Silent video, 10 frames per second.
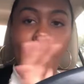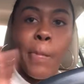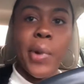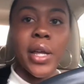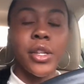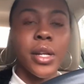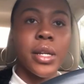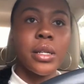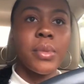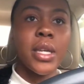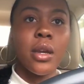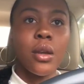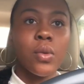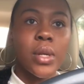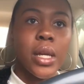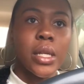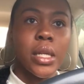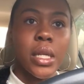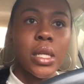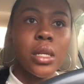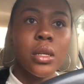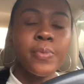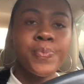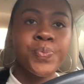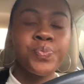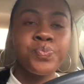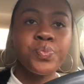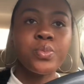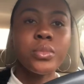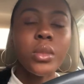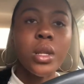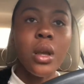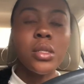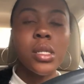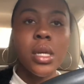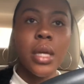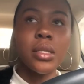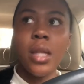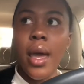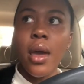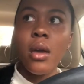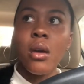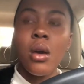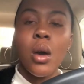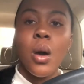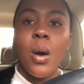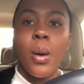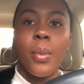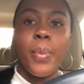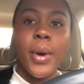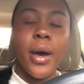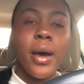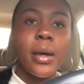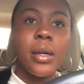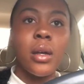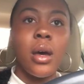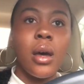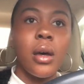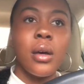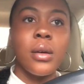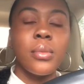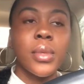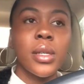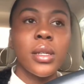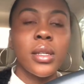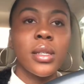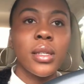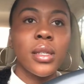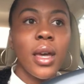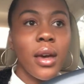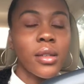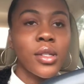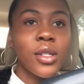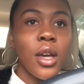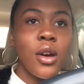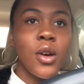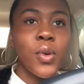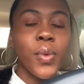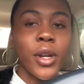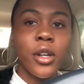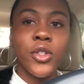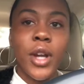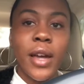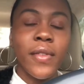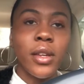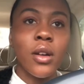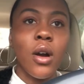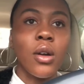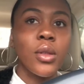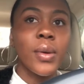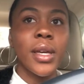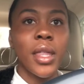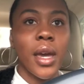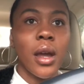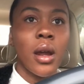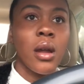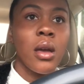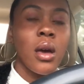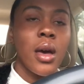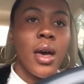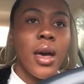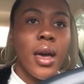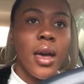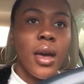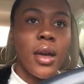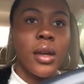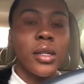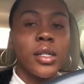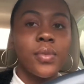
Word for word: but they're not gonna be carrying what I need to get today. But um, yeah, so we are driving on the way there, and